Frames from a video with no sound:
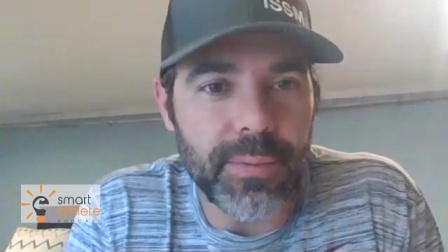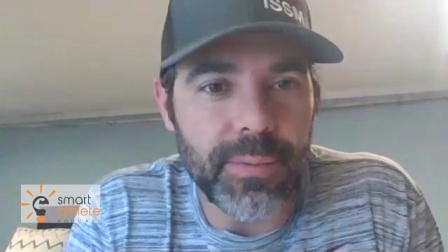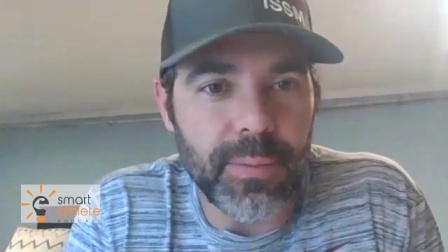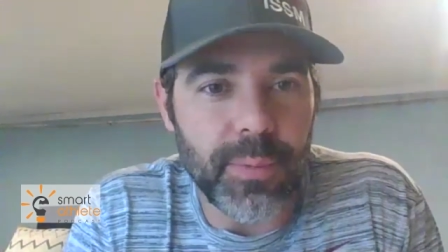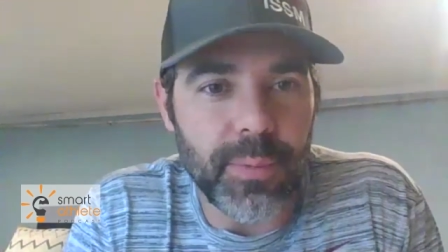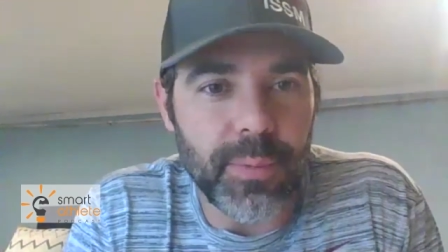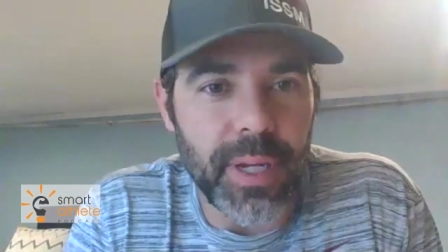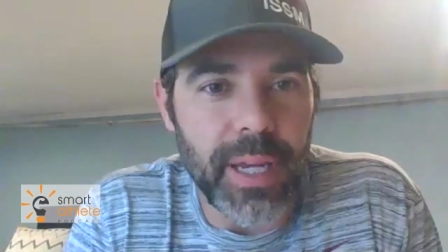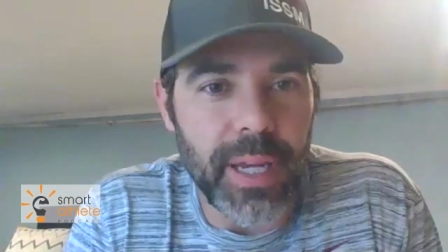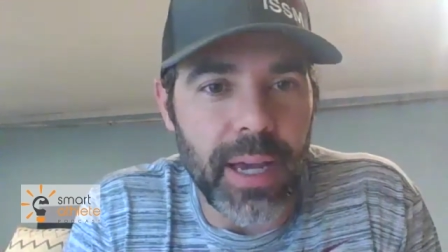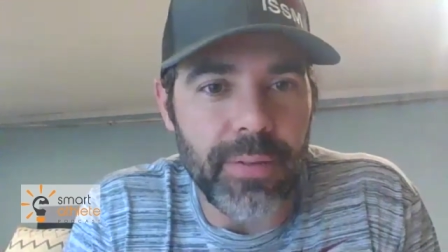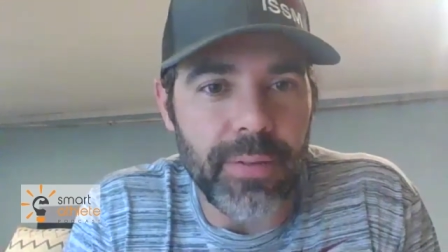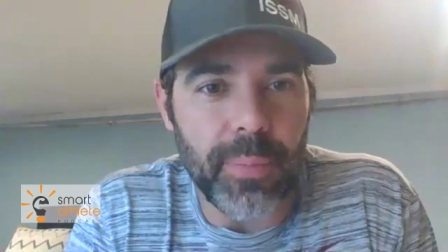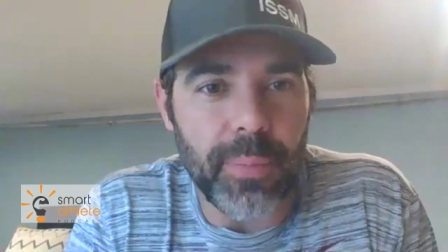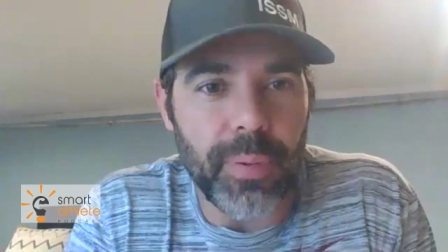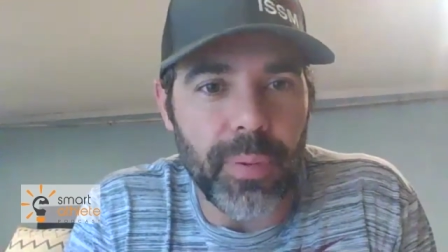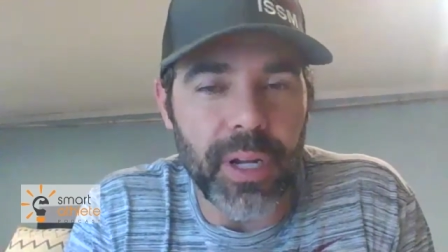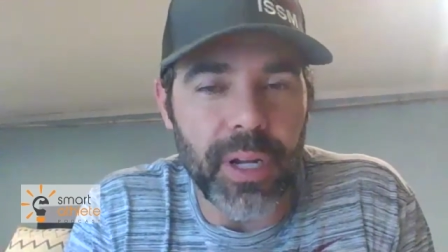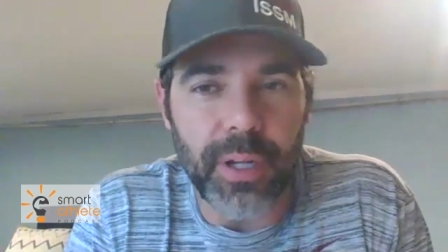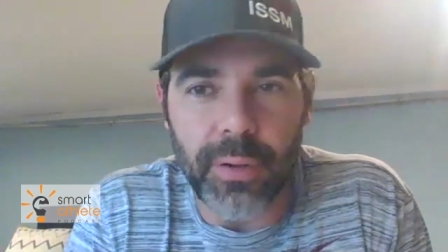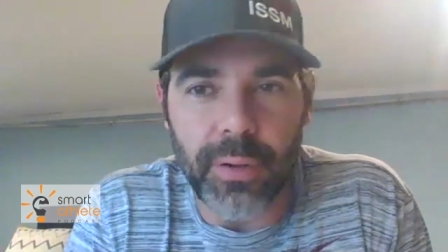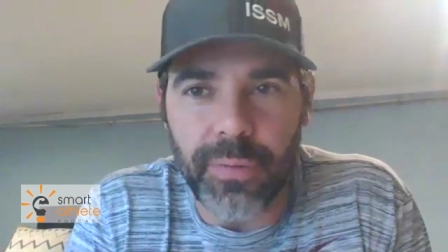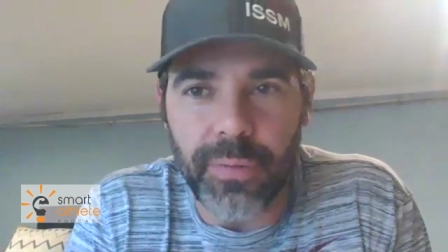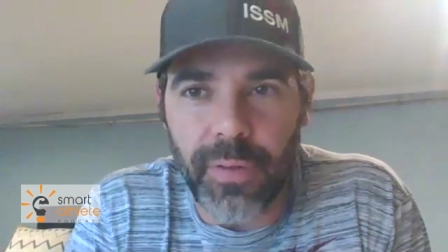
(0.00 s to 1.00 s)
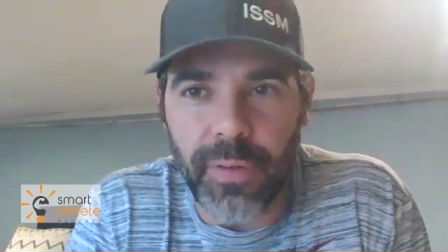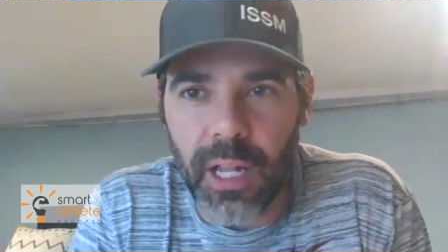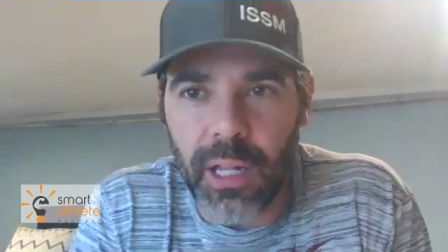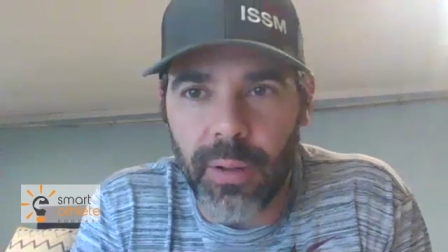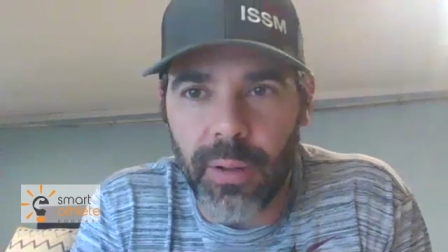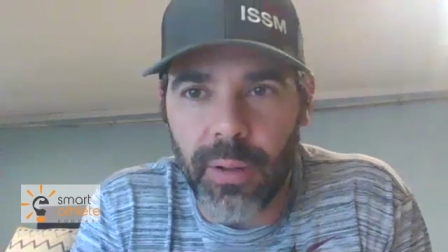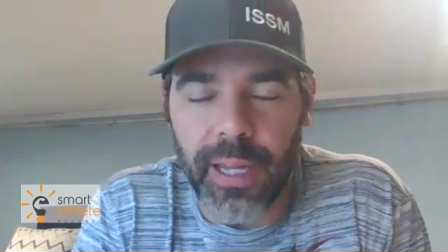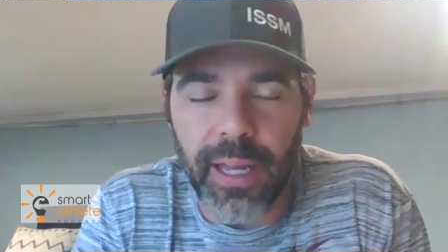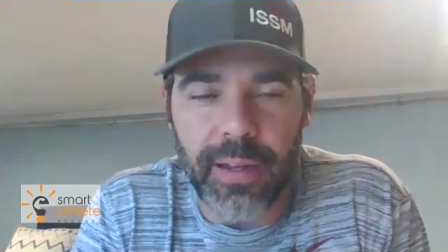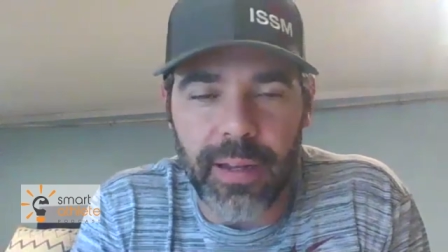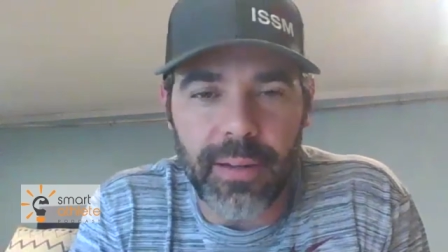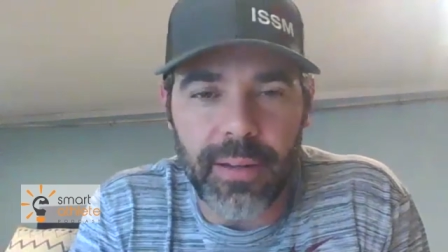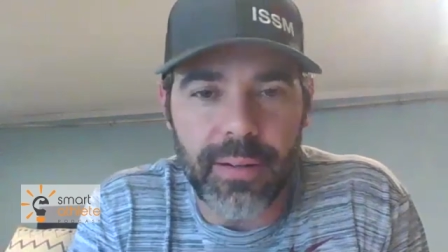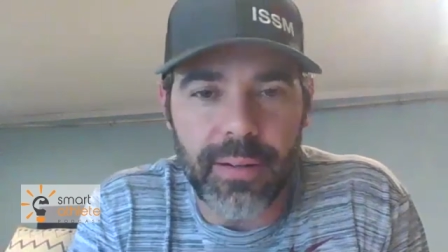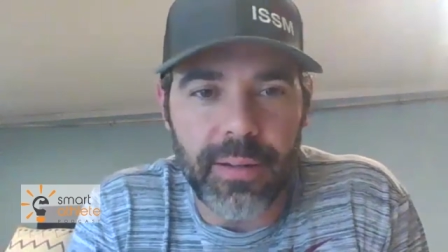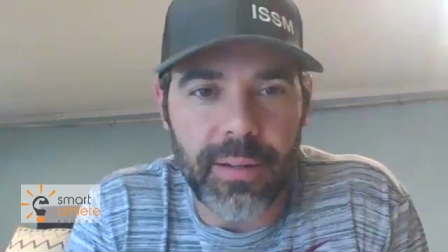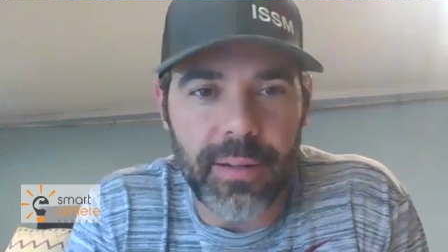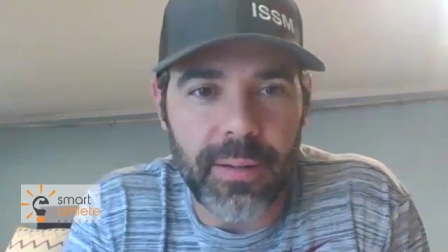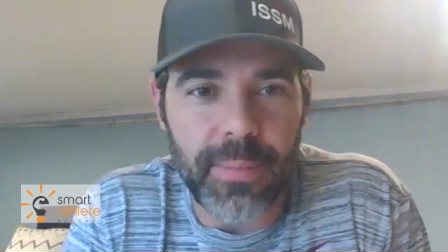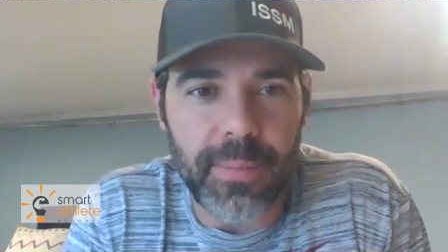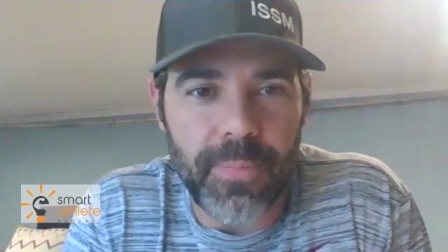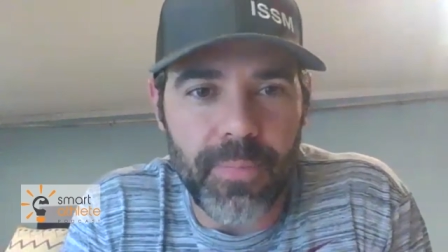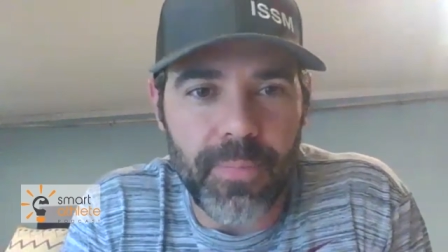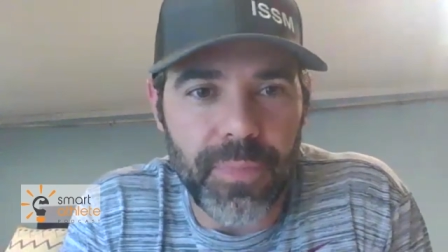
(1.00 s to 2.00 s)
we have a pretty good following at
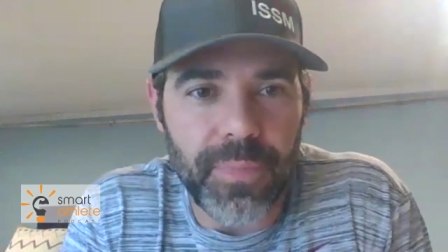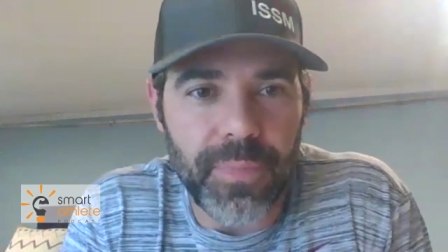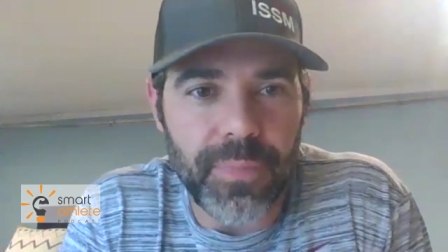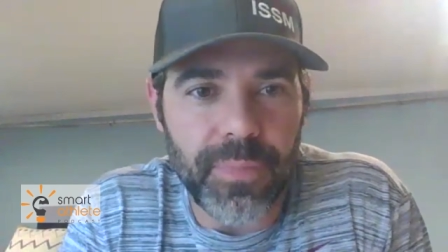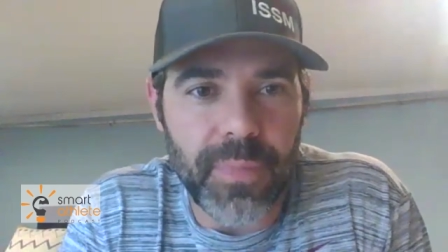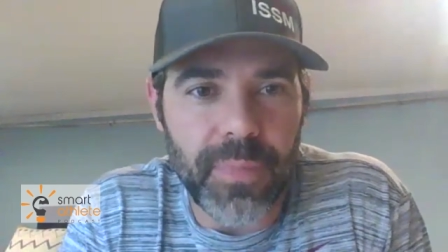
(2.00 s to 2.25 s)
um,